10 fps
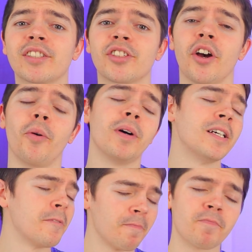so
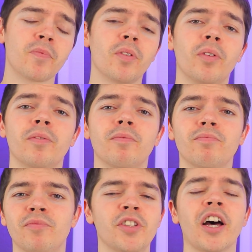
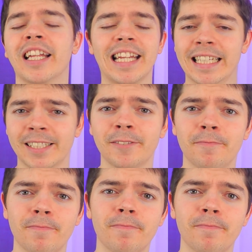none it is.